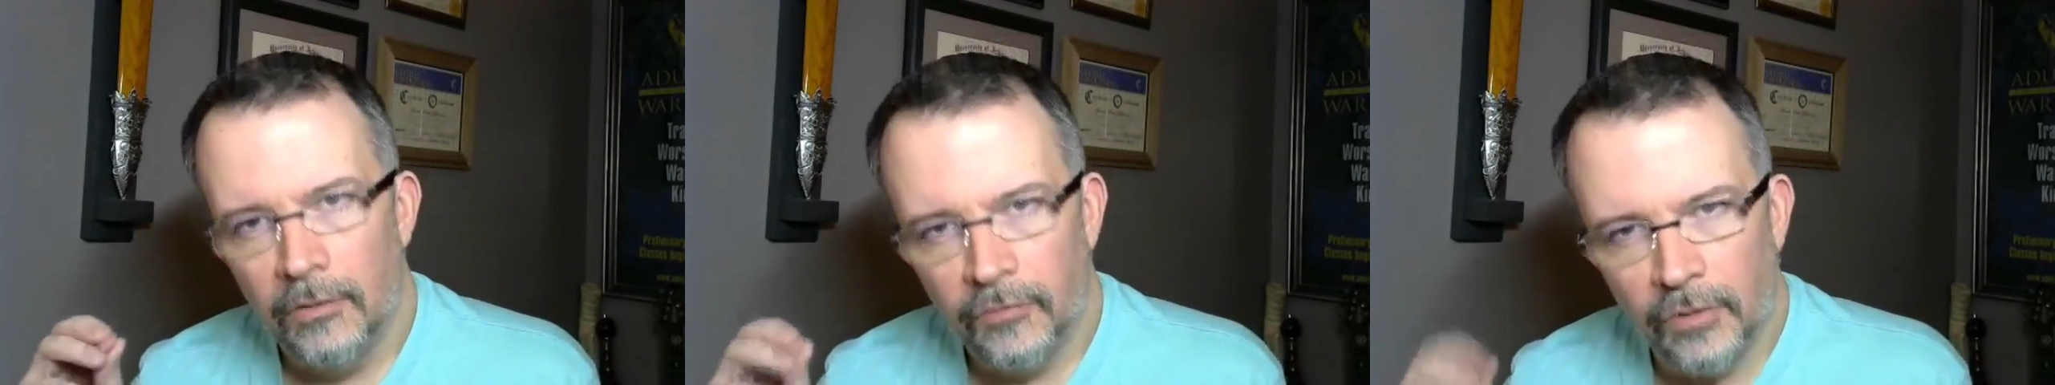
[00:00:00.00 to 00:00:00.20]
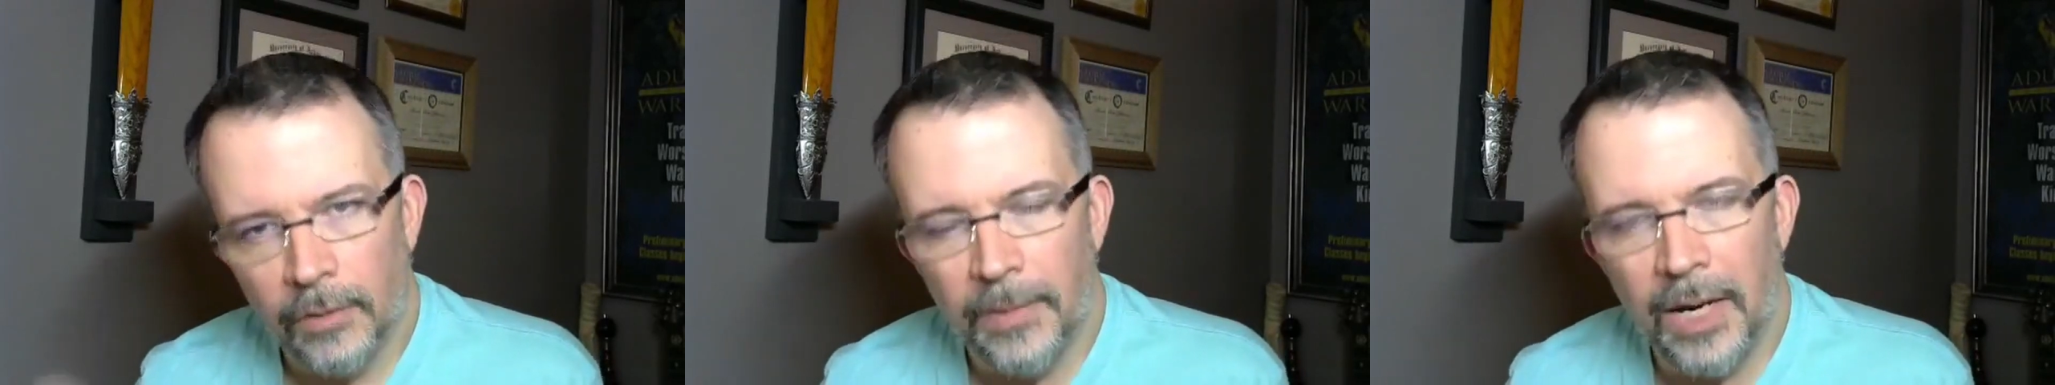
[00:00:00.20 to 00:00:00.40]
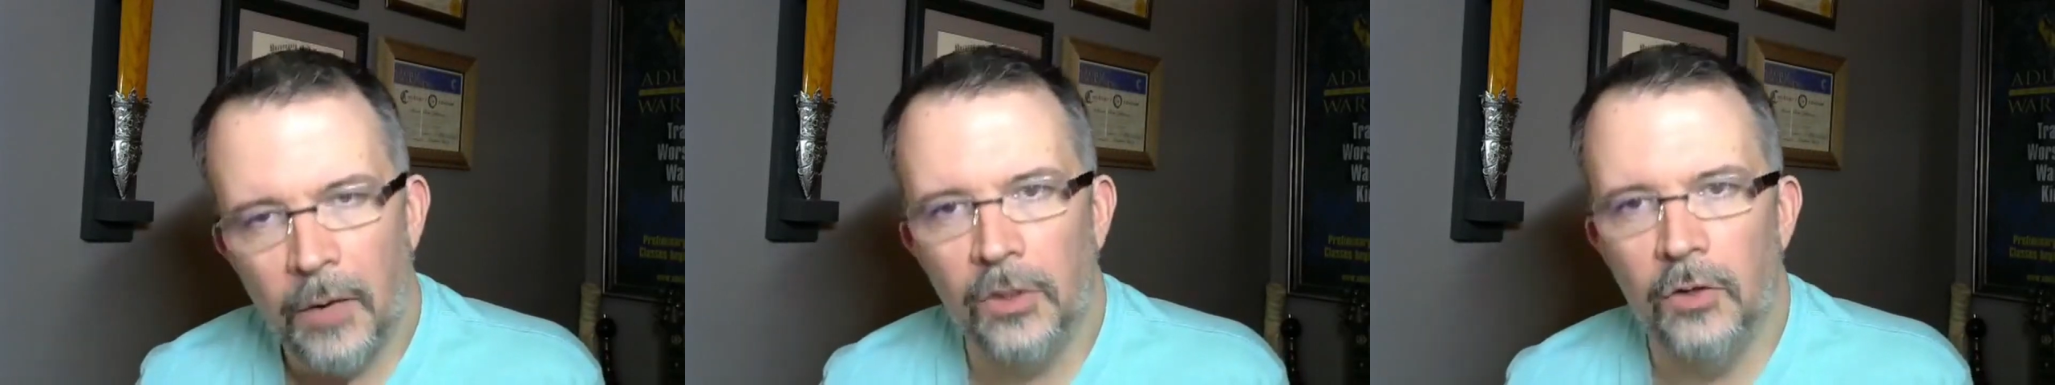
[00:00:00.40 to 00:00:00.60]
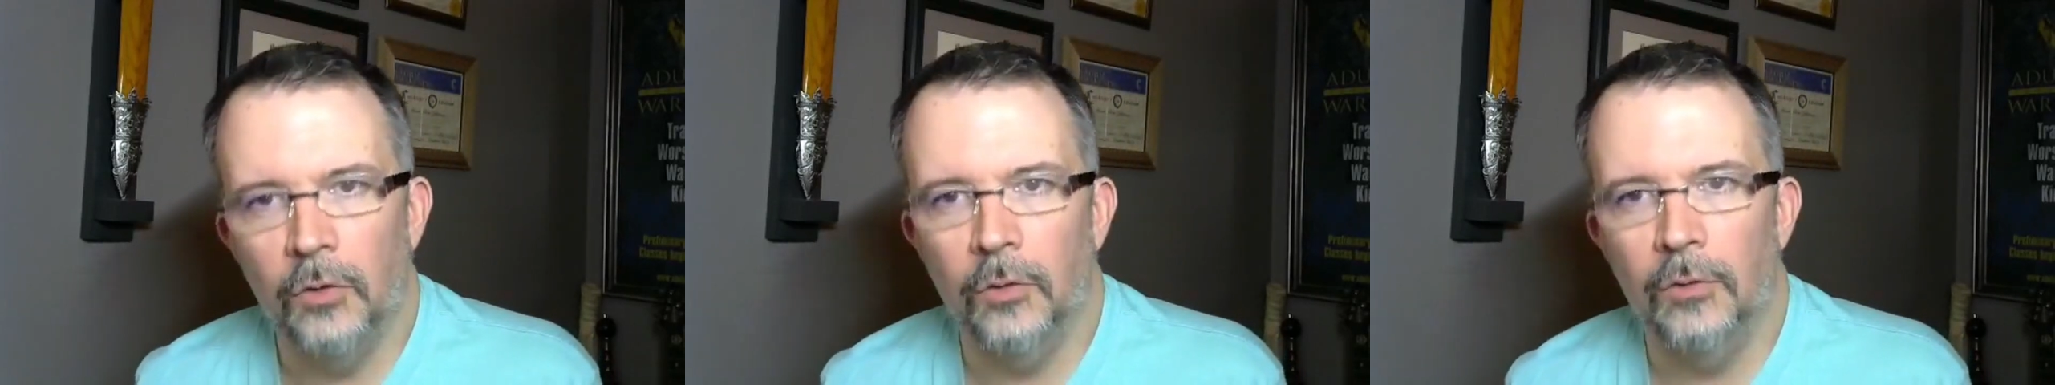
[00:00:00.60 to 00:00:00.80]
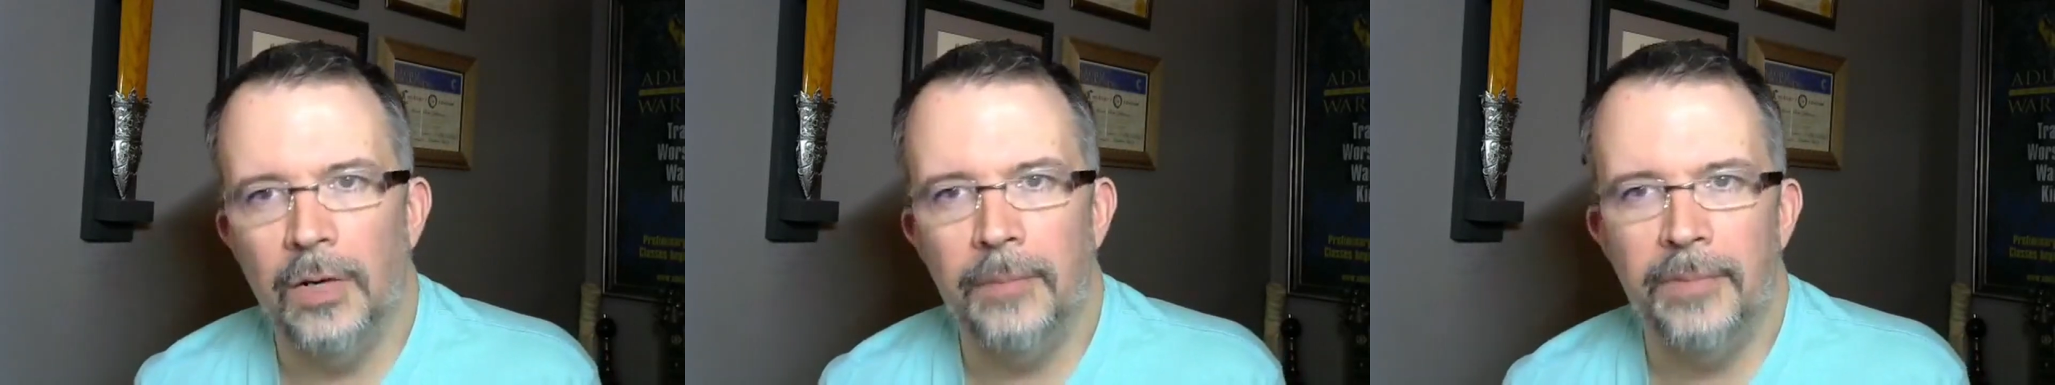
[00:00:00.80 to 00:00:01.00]
from our
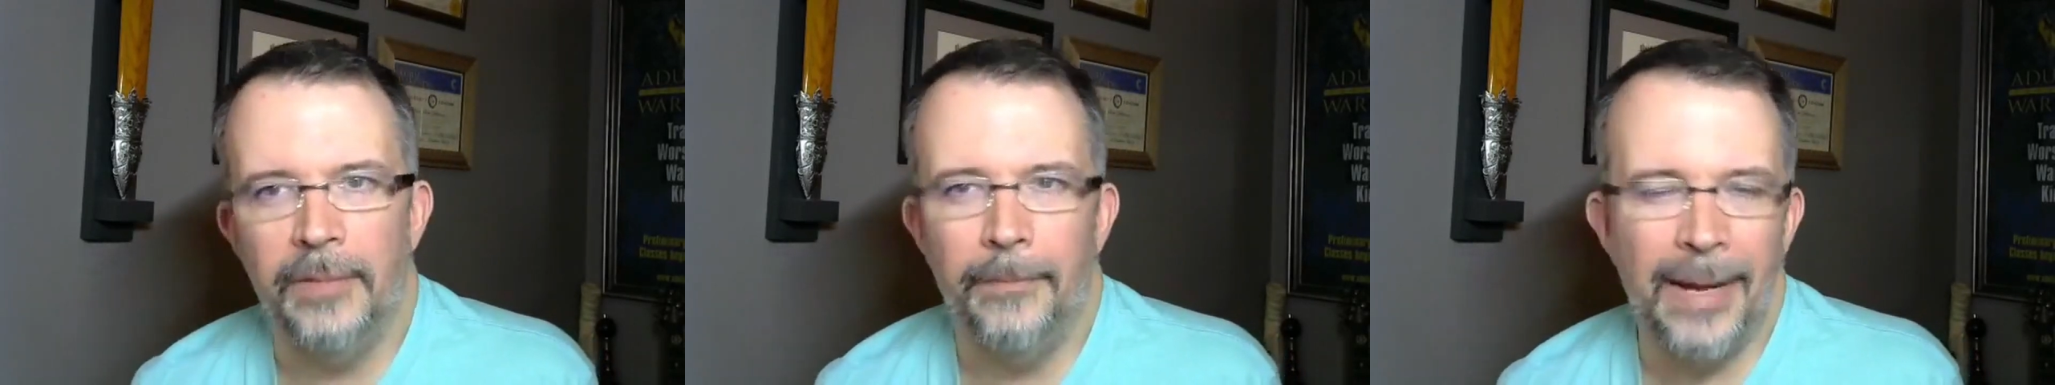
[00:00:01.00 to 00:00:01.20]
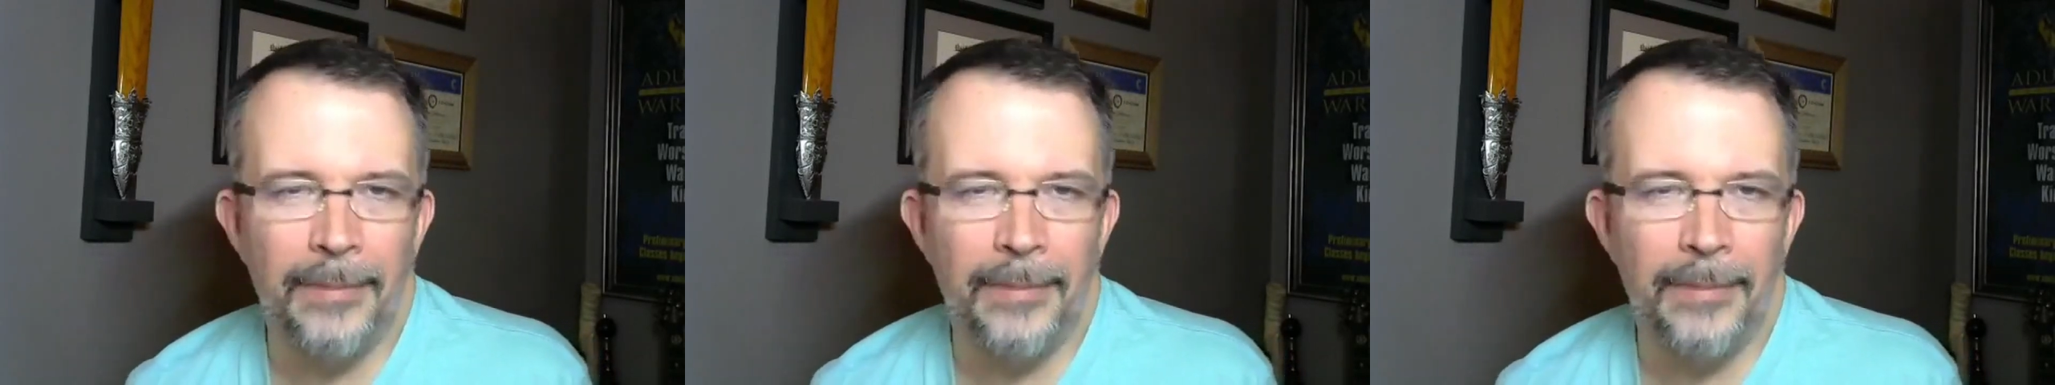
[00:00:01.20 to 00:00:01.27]
corrupt